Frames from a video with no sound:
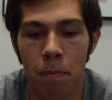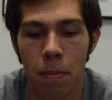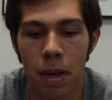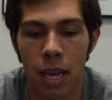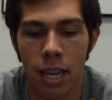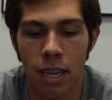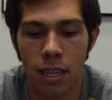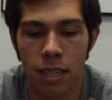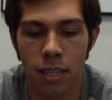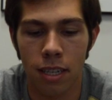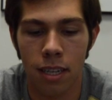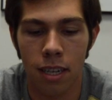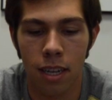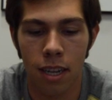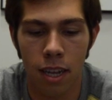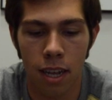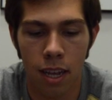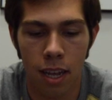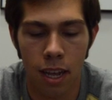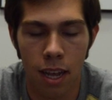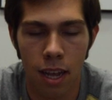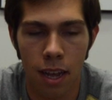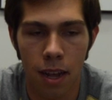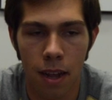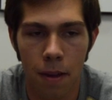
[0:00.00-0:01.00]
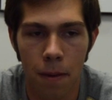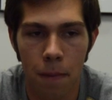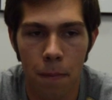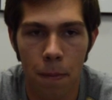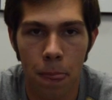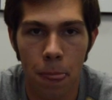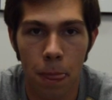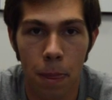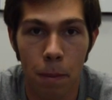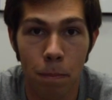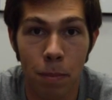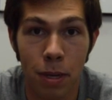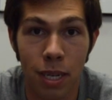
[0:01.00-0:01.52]
meant.
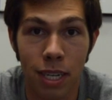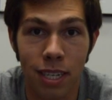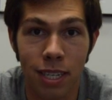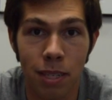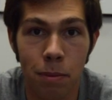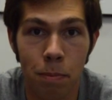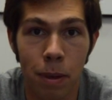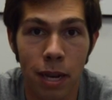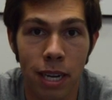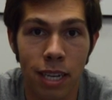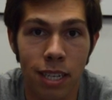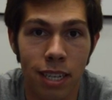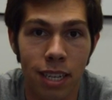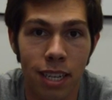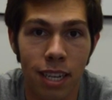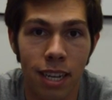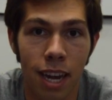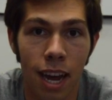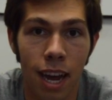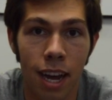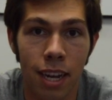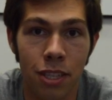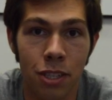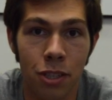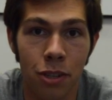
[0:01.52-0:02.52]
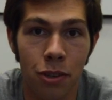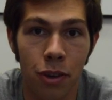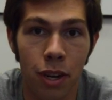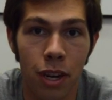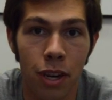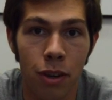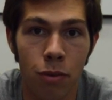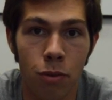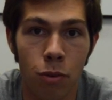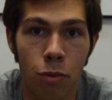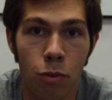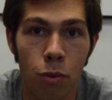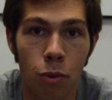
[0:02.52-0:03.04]
But expecting God's
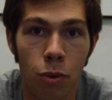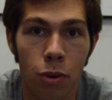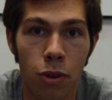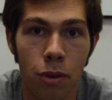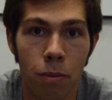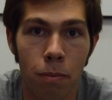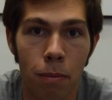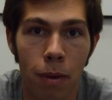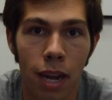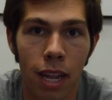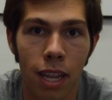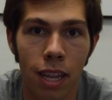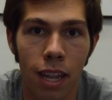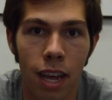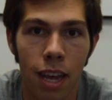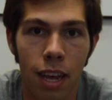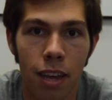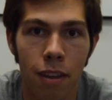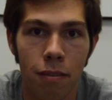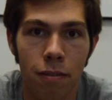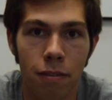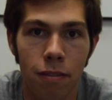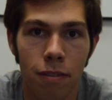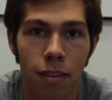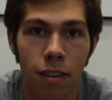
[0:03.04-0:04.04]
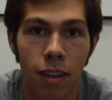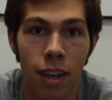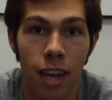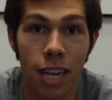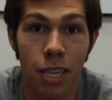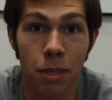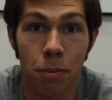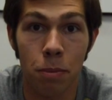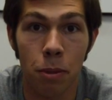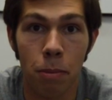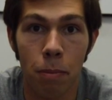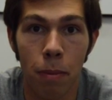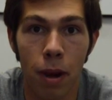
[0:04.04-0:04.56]
greater reward in my life
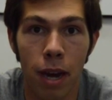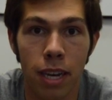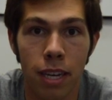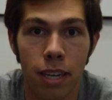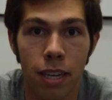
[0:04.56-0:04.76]
has been my